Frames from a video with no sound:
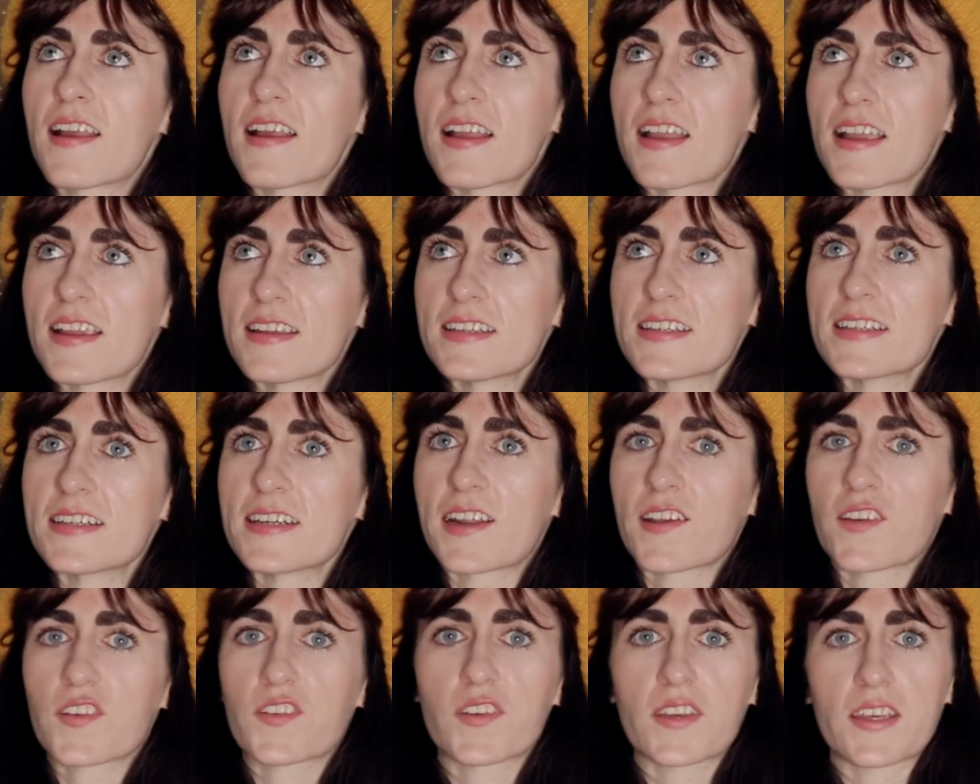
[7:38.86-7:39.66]
I didn't
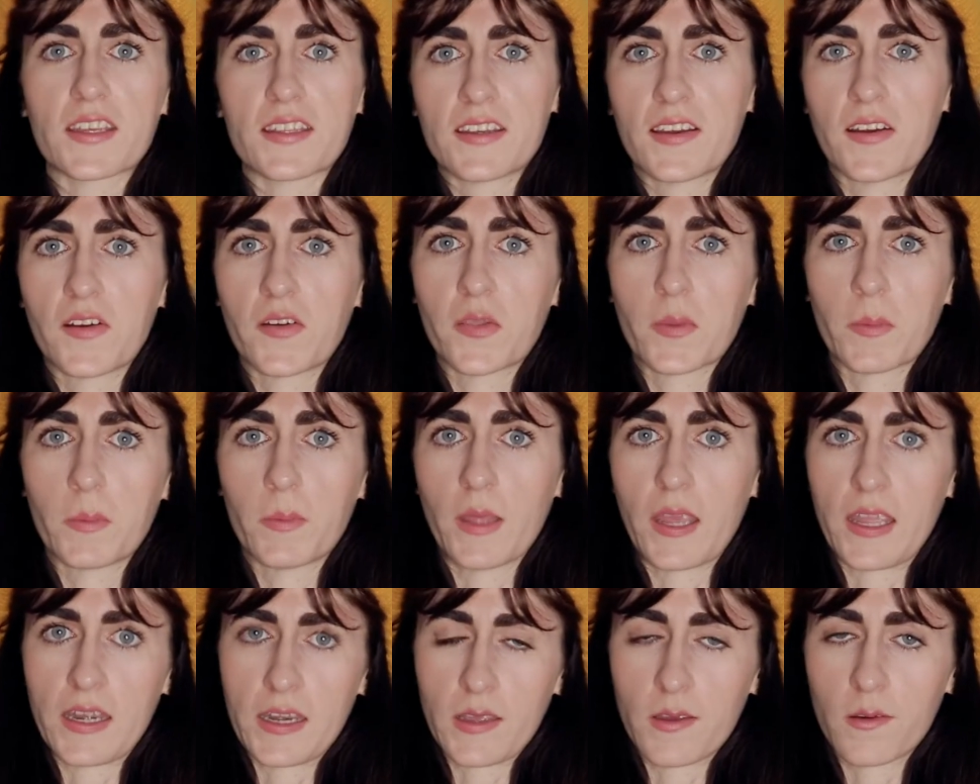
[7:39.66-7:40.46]
actually tell them
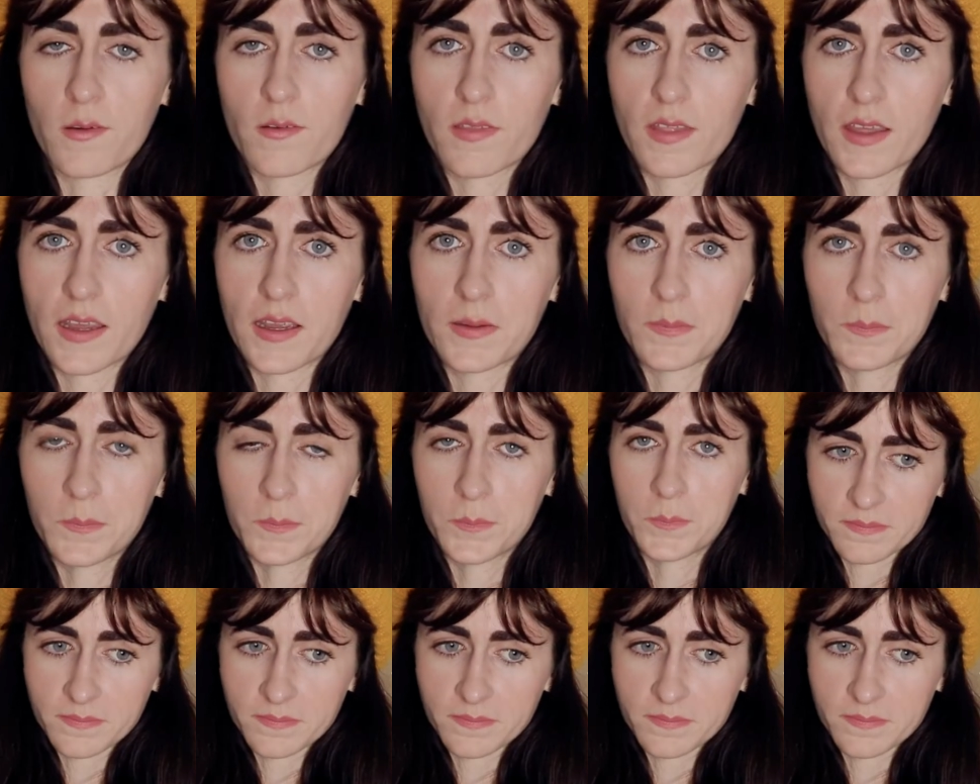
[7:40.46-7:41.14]
any of that.